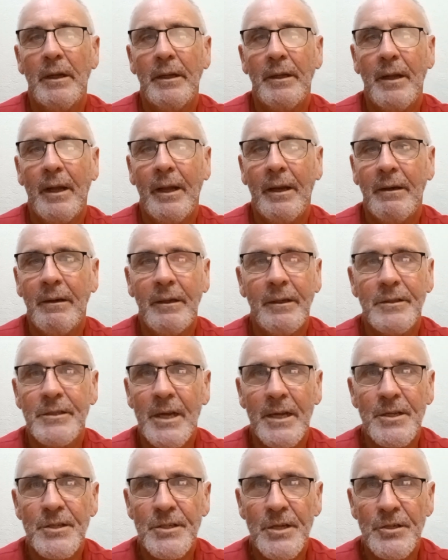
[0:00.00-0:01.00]
and it
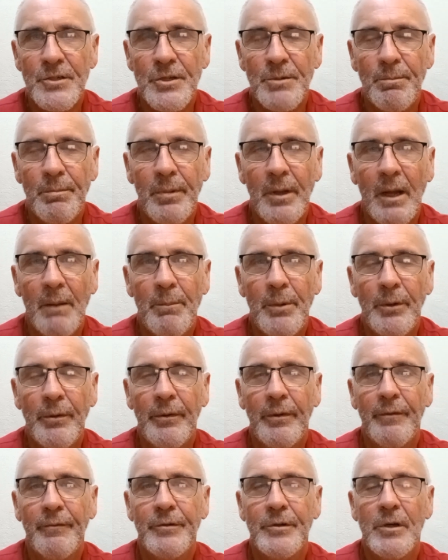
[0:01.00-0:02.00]
takes such a period
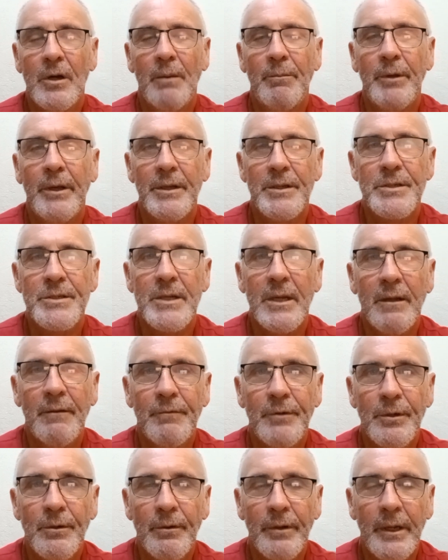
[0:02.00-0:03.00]
of time, you get sick of
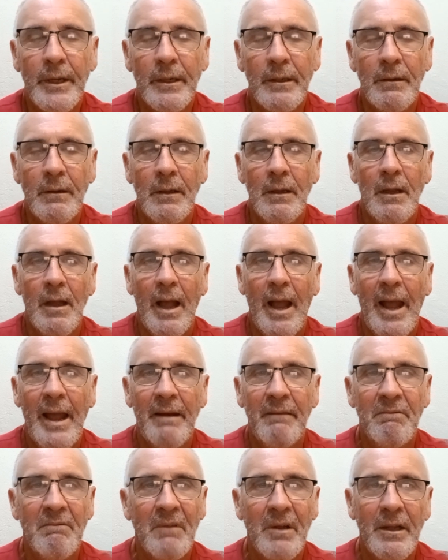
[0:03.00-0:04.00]
doing it,
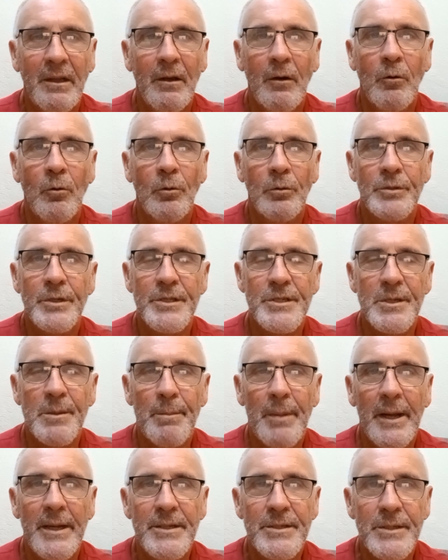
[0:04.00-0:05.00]
and it all
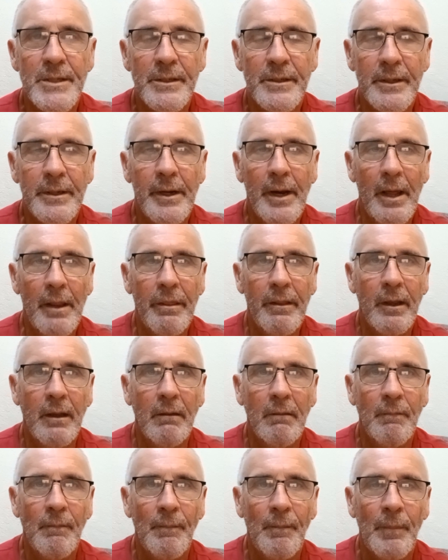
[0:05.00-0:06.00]
dissipates into nothing.
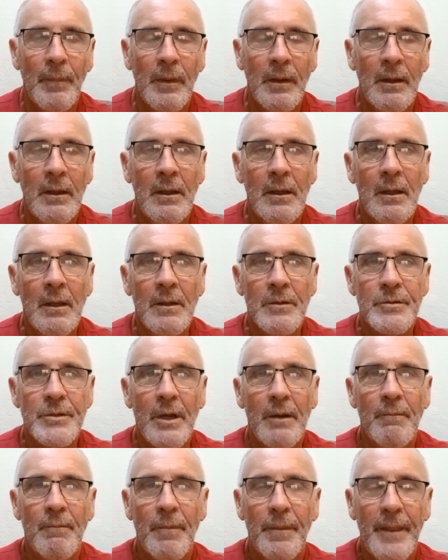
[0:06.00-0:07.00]

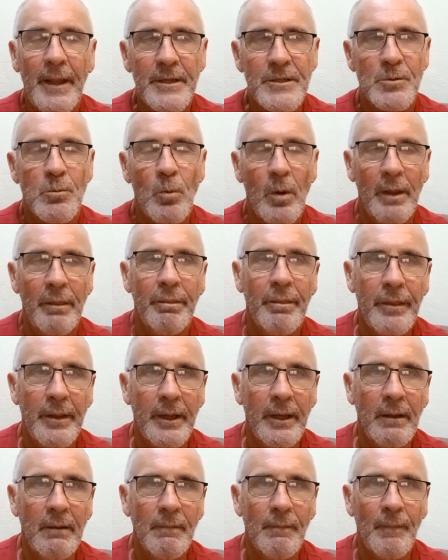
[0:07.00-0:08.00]
So that's one
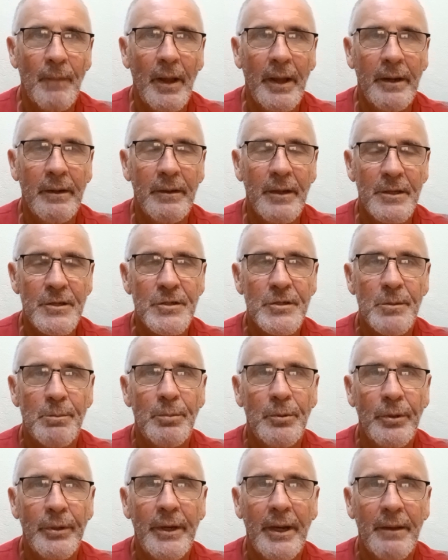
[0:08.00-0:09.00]
thing, and that's to
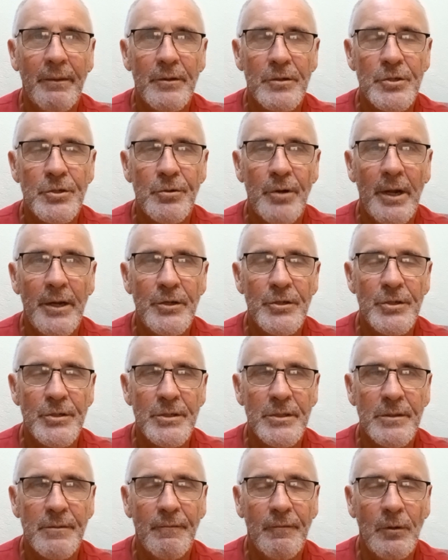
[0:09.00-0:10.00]
point out the
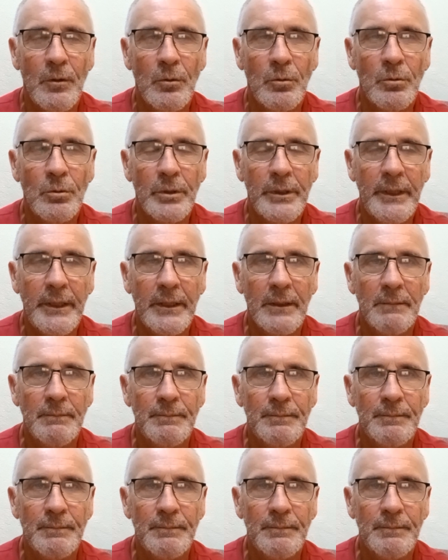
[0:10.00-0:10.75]
strangeness of law here.